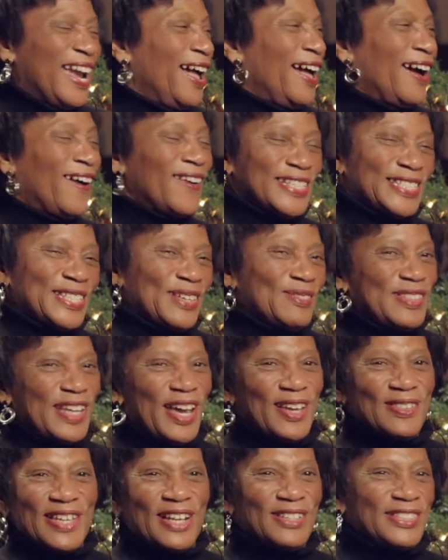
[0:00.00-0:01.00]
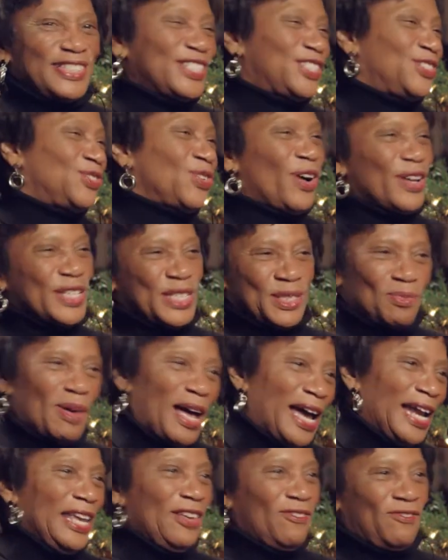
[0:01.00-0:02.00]
Or sometimes I'll just draw a
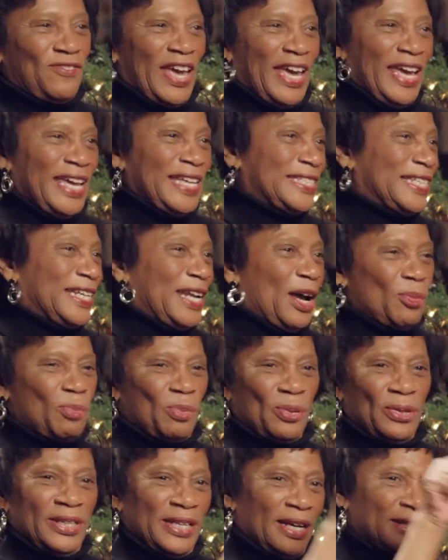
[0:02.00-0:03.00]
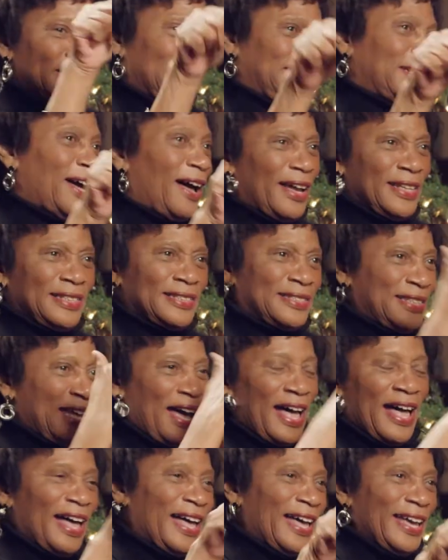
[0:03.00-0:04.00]
smiley face and I'll put a dot, the
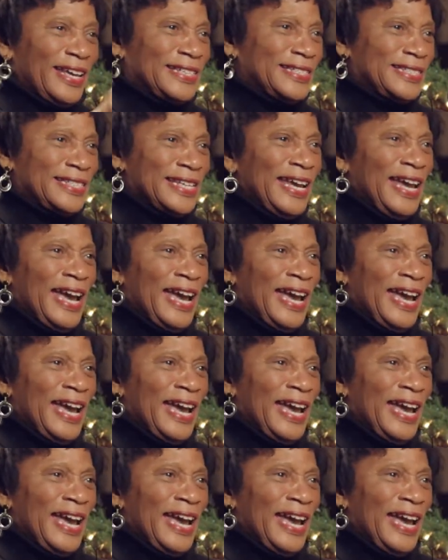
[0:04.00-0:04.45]
eyes,